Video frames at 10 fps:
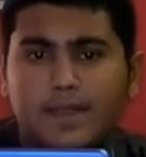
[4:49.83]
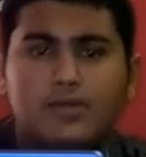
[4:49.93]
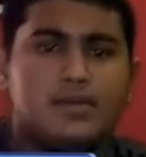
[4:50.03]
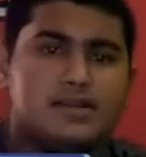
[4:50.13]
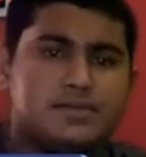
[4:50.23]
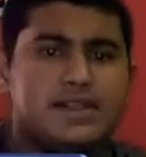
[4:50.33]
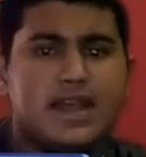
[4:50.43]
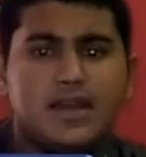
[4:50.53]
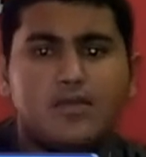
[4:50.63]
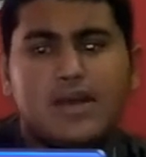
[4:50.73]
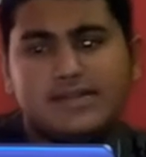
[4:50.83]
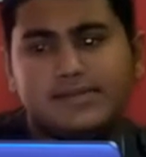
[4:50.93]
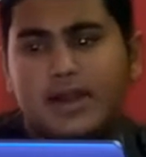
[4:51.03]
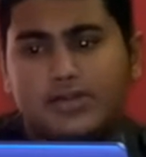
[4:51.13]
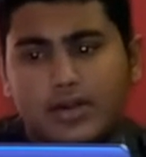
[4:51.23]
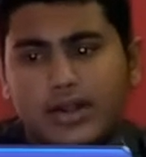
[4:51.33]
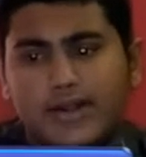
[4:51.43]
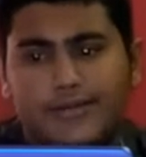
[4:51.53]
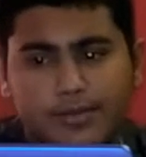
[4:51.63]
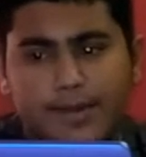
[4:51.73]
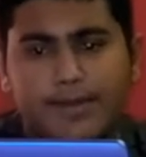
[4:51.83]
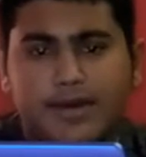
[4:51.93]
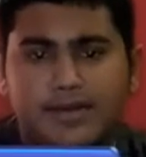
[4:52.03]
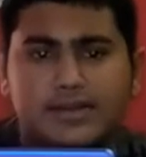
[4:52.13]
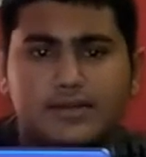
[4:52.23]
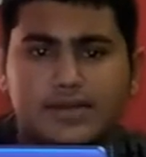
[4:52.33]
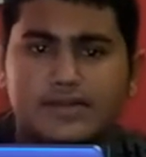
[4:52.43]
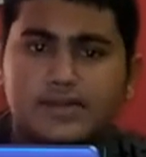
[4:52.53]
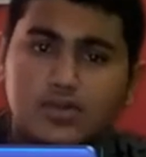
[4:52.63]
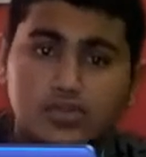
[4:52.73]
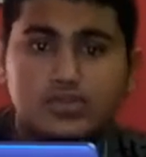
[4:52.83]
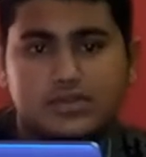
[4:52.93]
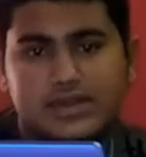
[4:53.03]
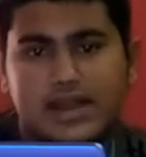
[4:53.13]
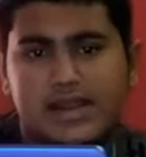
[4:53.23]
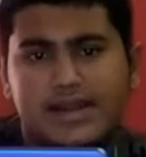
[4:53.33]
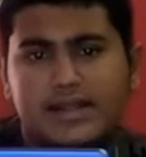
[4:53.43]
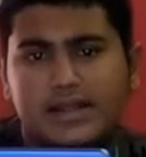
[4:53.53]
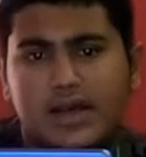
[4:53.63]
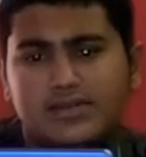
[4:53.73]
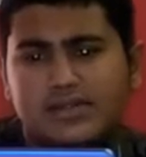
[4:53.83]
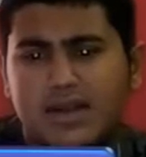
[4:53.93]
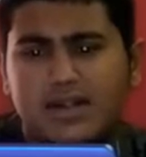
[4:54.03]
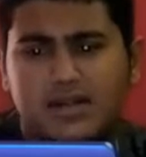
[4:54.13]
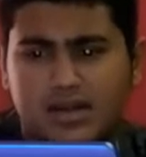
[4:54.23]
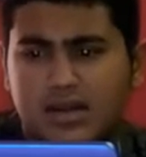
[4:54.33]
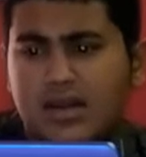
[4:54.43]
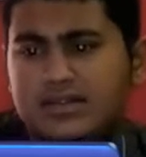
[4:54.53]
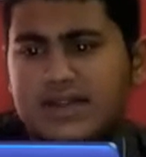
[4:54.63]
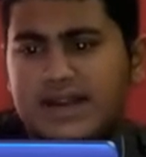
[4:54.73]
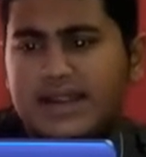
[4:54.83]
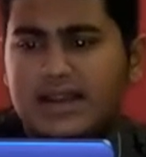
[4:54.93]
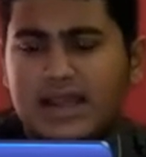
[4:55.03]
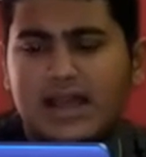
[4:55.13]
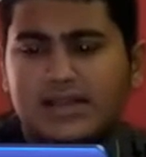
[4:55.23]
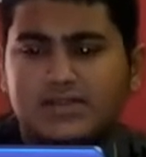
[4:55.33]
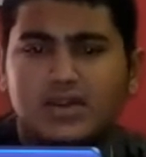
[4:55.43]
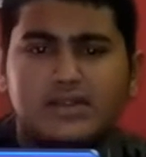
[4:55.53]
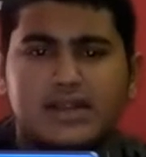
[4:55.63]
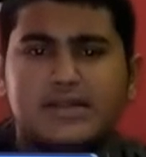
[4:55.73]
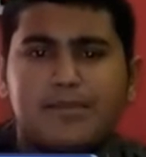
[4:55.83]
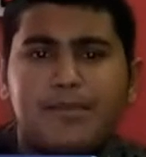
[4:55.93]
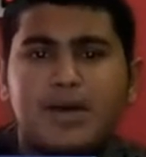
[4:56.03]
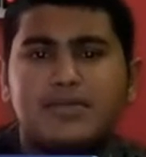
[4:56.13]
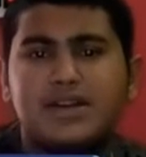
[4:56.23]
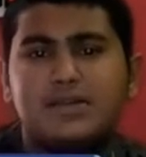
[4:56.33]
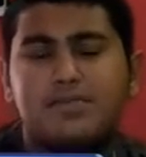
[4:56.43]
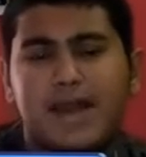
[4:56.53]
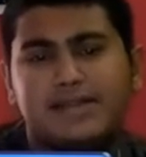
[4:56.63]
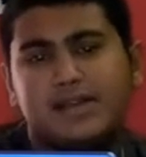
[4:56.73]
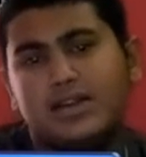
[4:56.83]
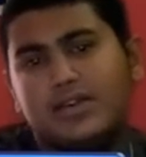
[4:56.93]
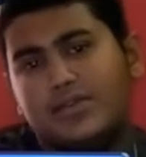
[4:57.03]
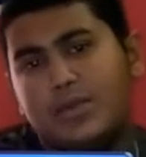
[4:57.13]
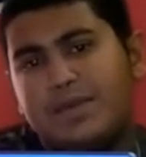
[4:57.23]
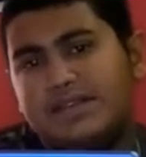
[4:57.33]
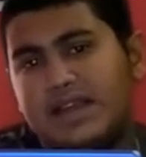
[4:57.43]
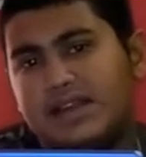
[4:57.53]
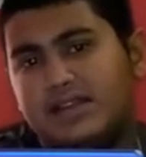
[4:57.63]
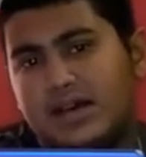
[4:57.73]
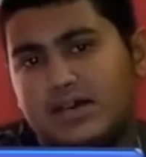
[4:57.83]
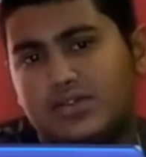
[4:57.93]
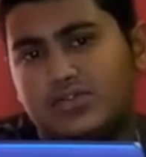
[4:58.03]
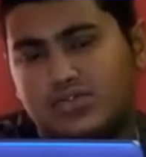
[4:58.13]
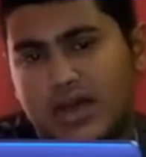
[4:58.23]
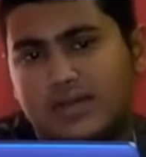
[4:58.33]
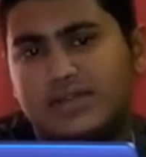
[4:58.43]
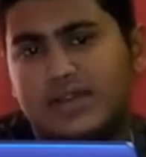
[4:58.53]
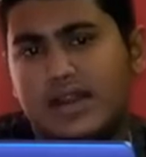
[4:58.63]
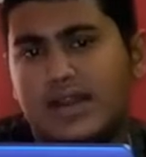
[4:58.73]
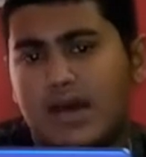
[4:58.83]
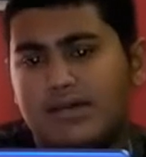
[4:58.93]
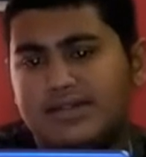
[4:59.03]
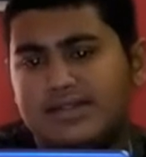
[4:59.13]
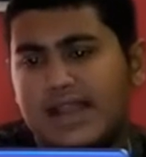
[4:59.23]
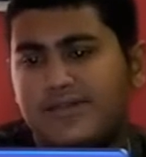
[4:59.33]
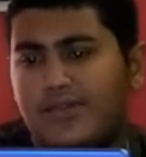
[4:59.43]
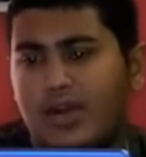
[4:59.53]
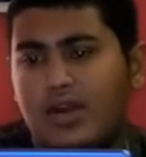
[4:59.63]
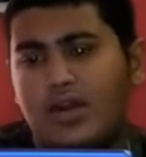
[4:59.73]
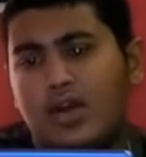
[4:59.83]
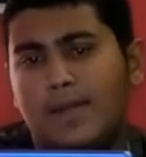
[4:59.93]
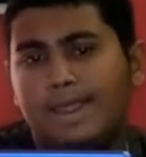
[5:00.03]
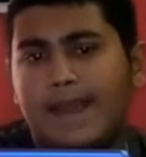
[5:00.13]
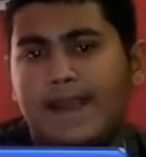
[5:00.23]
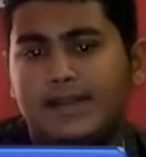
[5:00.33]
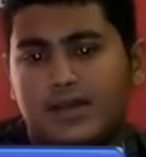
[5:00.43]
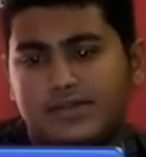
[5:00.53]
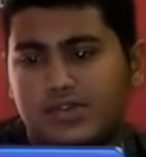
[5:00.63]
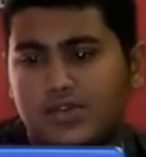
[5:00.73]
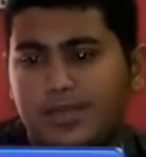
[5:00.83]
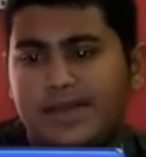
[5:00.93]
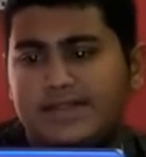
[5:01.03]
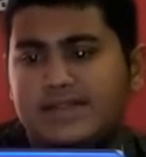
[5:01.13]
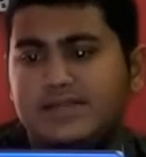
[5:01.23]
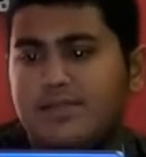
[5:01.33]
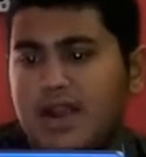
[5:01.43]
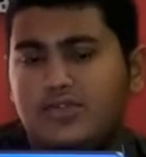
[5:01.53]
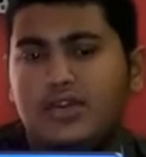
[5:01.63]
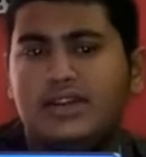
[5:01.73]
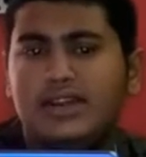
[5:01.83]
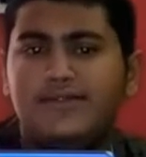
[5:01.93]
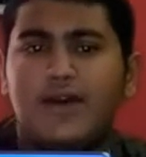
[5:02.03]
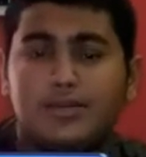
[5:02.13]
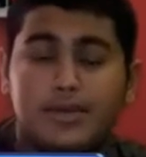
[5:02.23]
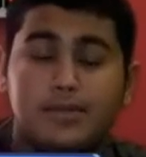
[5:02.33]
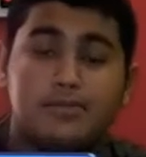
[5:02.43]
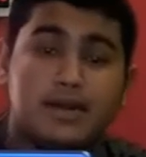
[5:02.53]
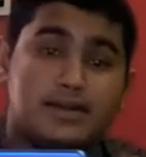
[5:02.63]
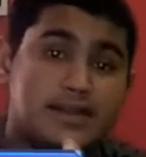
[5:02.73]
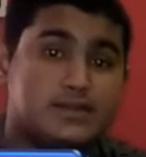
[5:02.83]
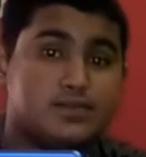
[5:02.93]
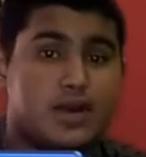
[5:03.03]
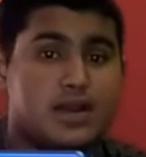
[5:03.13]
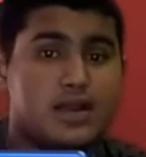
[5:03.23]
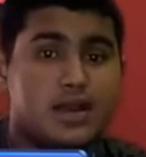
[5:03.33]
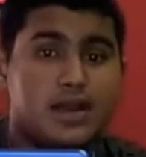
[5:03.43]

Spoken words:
You must be thinking why Smartron T Phone P, because it was used to sell in 10,000, but suddenly I saw there is a permanent price cut of rupees 2,000, and now it's selling for 8,000 rupees, the Smartphone T14. But this one